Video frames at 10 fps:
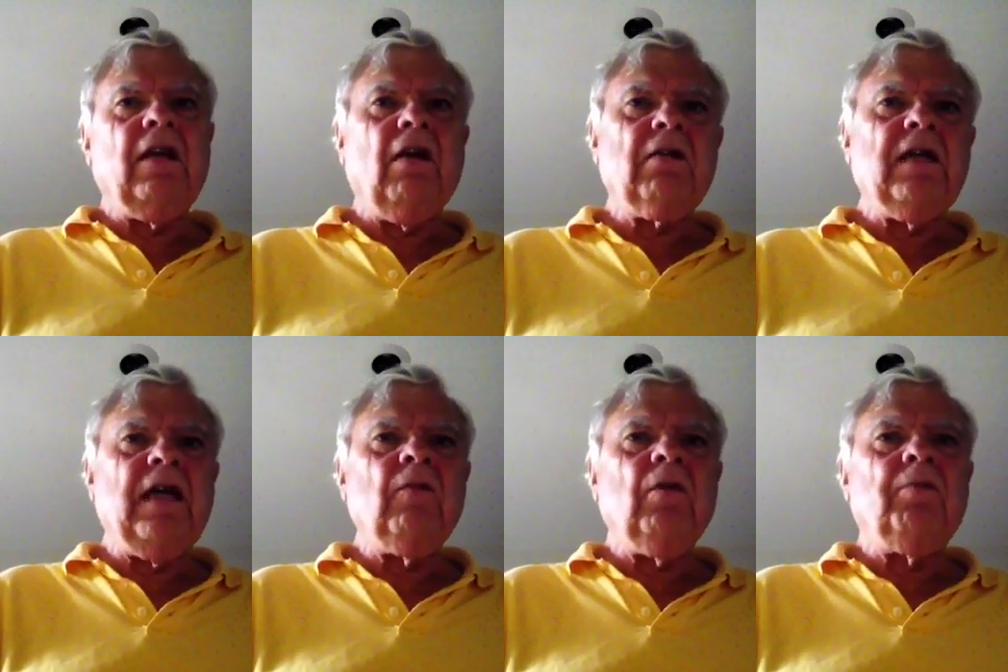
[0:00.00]

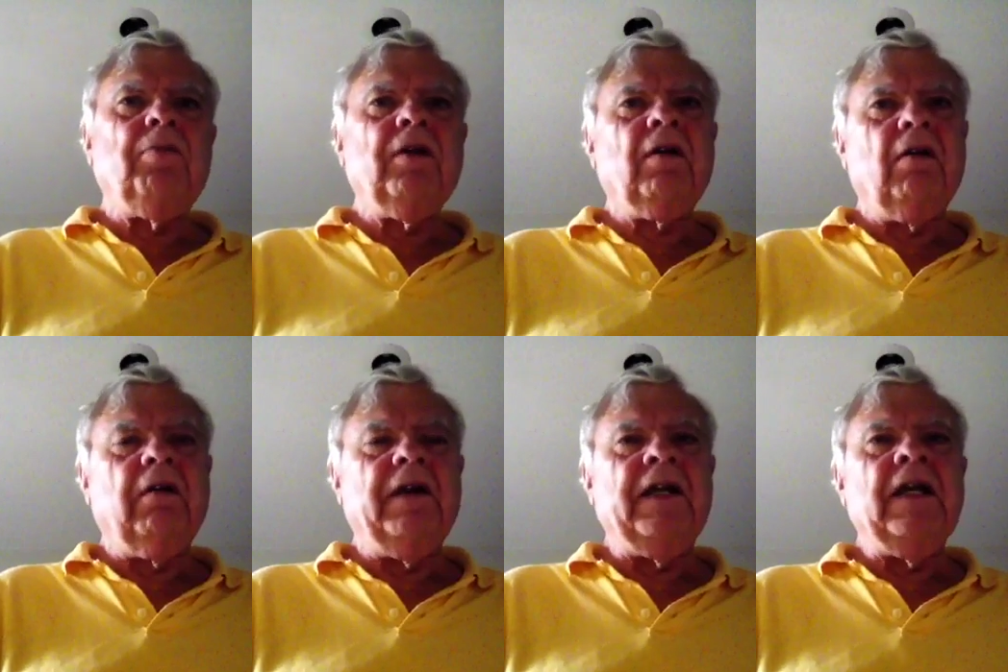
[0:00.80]
okay, we'll put
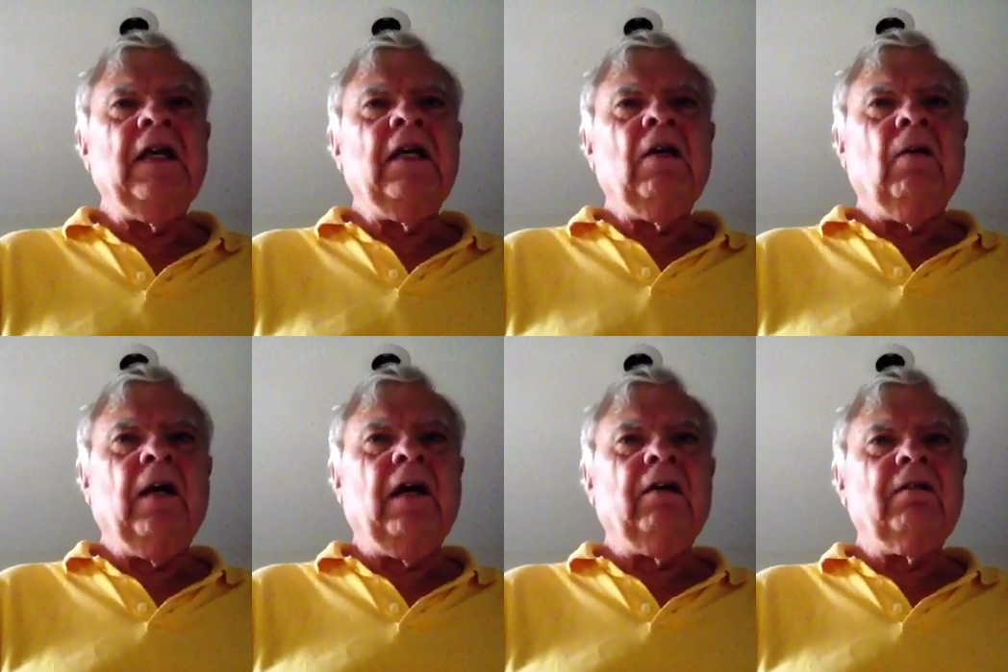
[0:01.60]
her in.
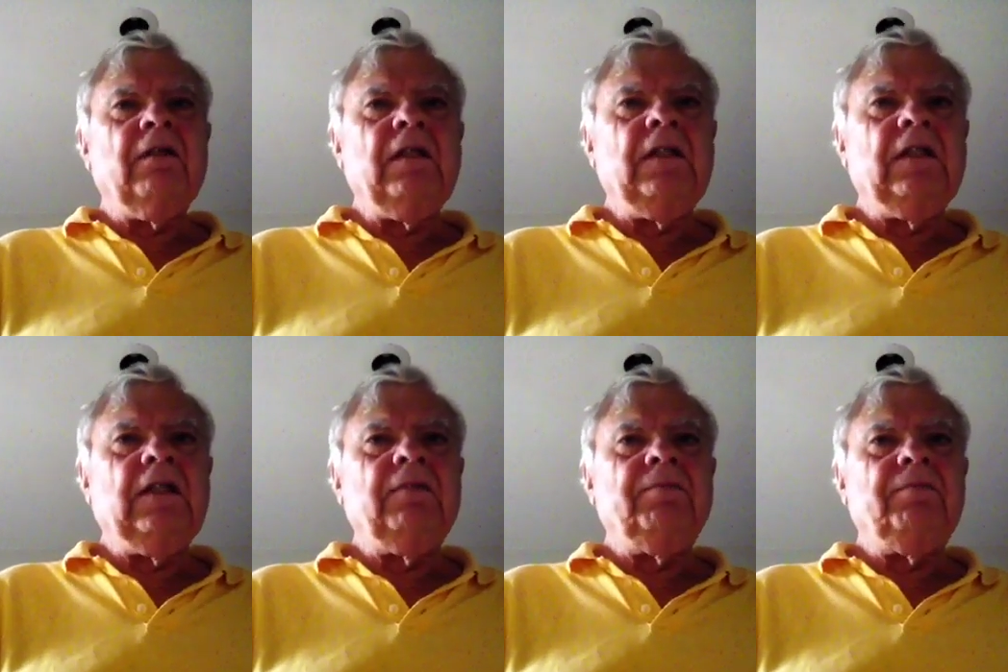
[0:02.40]
Well,
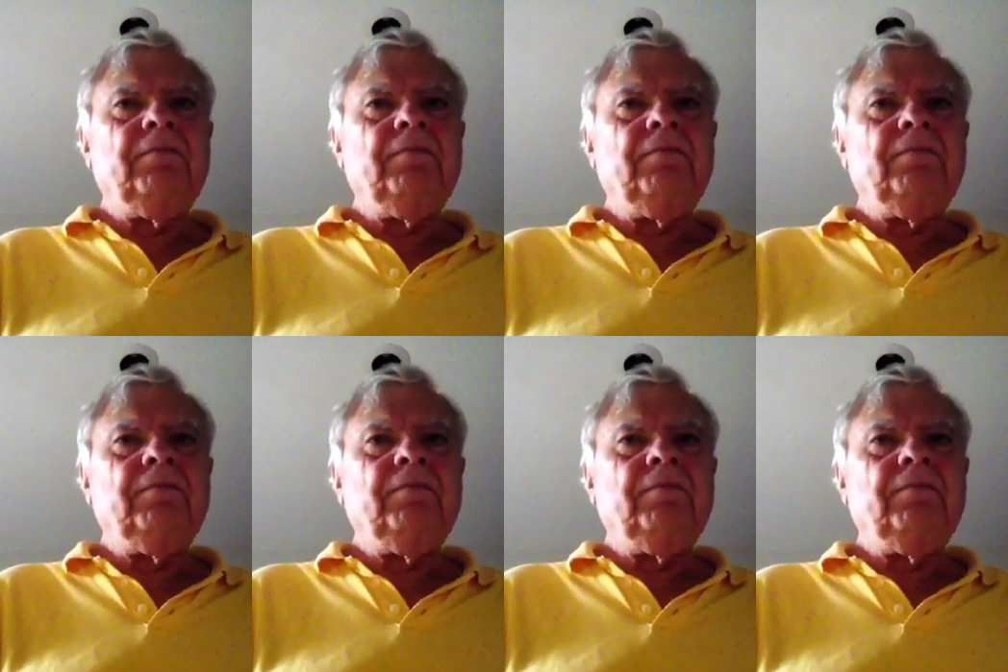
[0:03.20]
the